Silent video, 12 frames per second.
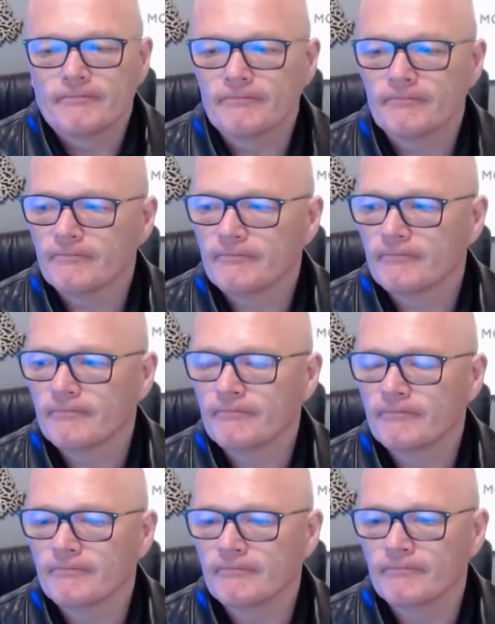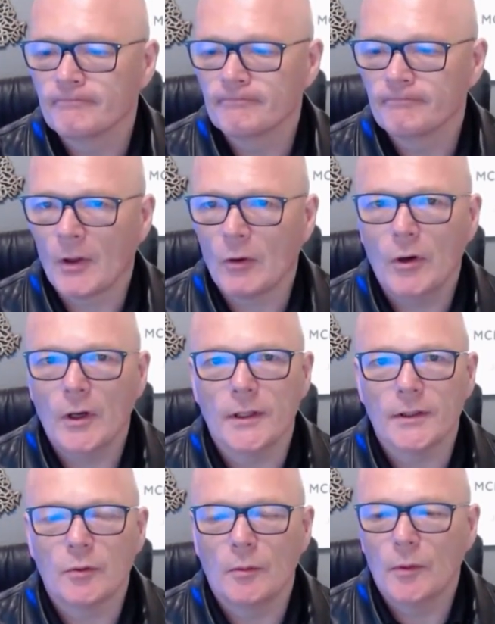All
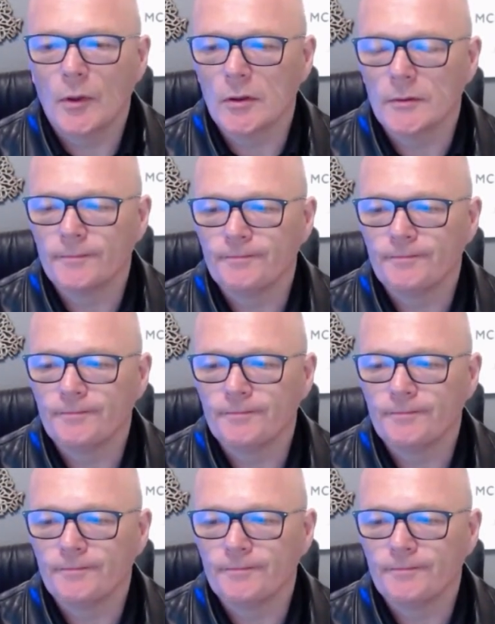right, one more.